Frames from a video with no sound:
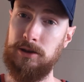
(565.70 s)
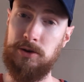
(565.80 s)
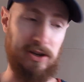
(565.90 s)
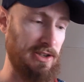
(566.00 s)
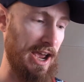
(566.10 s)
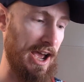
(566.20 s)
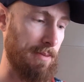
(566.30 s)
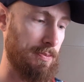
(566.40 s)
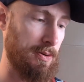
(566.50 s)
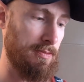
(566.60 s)
You can
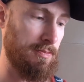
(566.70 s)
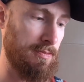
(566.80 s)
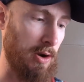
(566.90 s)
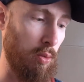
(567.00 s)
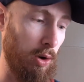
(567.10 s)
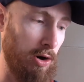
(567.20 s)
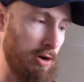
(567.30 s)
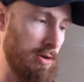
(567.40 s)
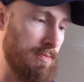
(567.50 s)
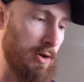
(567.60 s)
tap a
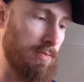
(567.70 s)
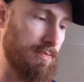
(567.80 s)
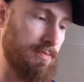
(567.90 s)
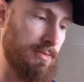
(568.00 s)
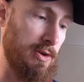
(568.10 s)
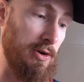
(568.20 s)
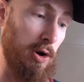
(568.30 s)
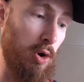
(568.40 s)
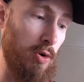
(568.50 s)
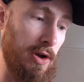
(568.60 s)
word. Nope. You
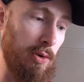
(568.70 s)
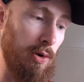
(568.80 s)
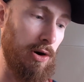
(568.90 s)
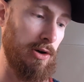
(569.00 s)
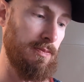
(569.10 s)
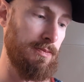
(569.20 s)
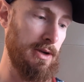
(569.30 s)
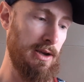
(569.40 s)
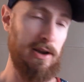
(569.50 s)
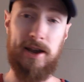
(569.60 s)
can hold on a word,
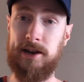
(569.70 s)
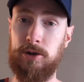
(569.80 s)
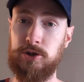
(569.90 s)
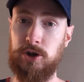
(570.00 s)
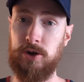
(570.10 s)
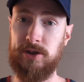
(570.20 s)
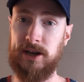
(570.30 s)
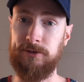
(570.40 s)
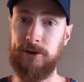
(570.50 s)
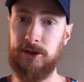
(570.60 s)
and it'll show you the
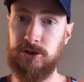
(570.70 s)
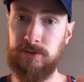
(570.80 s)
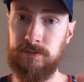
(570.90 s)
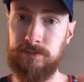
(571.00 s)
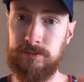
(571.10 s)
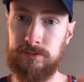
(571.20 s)
definition.